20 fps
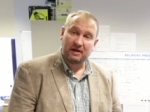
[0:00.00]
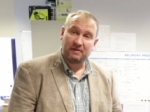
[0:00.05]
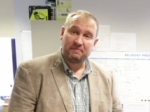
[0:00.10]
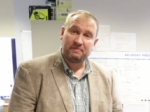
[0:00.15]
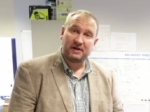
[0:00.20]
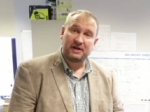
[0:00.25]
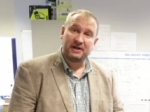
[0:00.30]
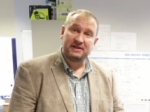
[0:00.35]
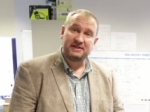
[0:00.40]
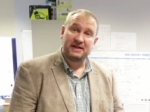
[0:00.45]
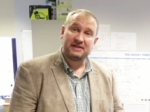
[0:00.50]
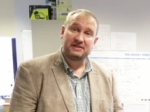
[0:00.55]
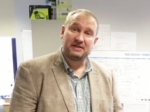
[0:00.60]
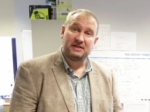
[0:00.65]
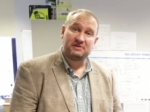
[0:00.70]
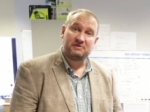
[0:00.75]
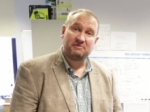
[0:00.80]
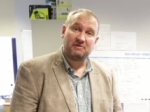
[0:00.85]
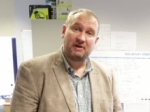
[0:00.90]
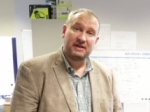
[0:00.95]
um, Barides
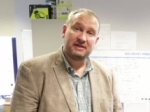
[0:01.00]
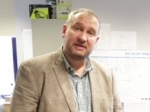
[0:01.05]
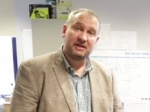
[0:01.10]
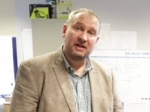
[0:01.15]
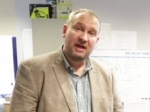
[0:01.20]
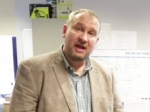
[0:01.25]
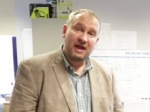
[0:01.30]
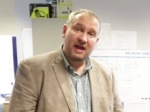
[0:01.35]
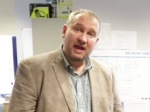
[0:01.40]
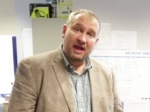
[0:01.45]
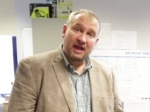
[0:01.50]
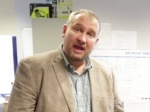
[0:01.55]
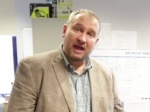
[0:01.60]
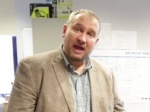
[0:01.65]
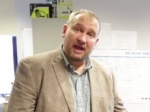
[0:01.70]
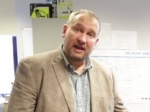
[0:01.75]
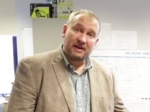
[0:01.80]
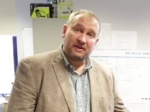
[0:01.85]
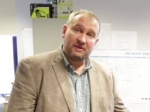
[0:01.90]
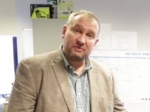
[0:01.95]
is great
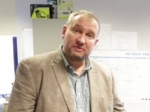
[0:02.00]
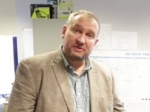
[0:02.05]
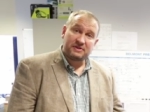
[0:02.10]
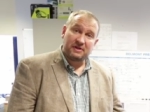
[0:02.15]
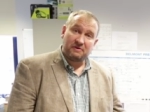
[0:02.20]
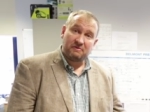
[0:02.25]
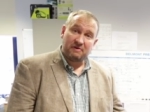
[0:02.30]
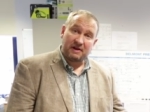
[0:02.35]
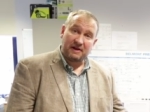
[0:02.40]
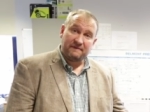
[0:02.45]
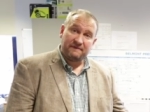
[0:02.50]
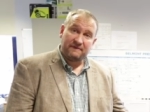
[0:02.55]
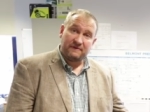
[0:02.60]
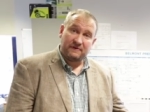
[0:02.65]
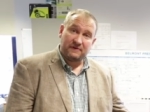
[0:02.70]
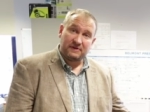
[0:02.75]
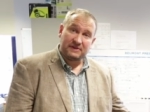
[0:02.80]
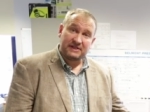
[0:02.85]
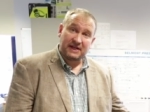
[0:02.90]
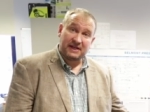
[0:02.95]
and also great
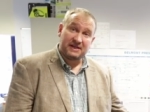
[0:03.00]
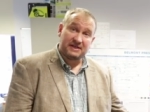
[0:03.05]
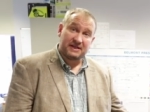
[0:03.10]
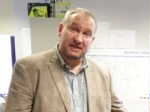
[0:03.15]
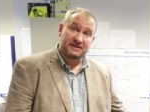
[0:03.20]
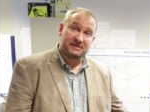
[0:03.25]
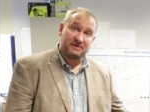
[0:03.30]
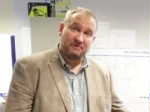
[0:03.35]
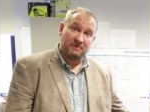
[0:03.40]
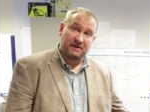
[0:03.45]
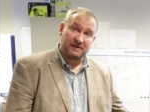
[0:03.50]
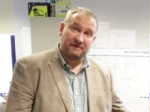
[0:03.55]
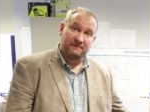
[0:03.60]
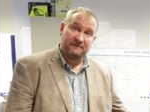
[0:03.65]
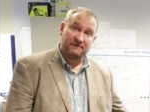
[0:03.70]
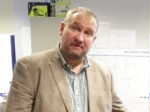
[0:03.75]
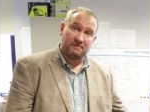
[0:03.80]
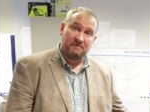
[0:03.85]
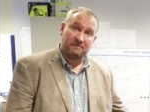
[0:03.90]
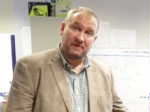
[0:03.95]
for taking dust away
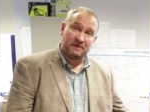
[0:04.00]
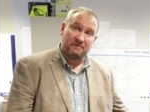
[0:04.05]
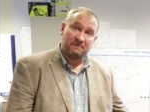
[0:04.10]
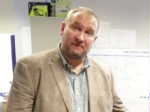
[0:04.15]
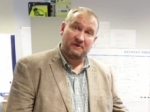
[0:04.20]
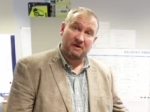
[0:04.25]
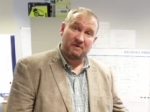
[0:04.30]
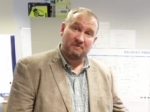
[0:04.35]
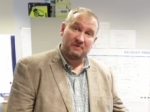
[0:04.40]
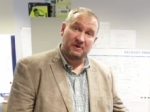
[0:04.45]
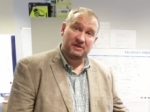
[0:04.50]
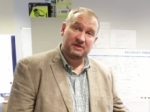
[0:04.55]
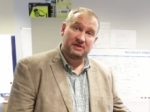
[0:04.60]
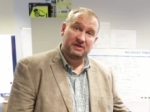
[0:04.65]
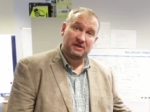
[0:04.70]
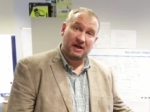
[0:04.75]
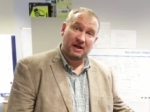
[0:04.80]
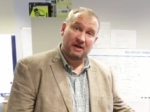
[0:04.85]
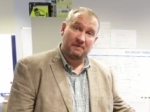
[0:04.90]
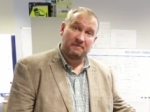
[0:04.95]
from the environment,
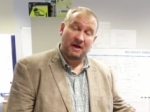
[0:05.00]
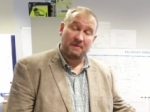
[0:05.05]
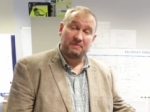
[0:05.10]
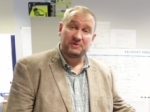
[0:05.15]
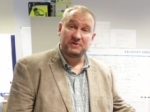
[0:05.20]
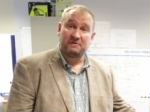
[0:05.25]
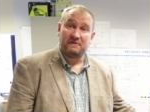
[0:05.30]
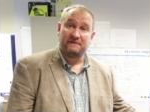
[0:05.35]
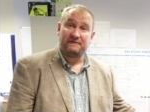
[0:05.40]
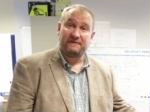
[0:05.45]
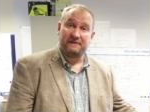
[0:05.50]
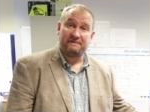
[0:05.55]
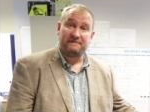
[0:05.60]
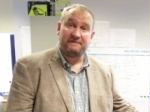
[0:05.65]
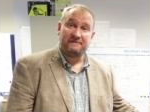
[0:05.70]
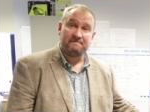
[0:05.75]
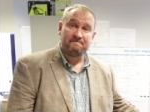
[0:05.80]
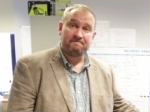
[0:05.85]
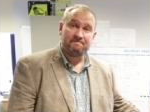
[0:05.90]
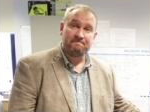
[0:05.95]
um, up to a
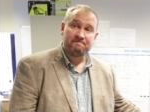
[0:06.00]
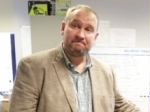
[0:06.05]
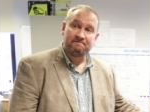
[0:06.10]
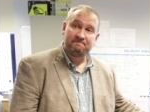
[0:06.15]
fifth.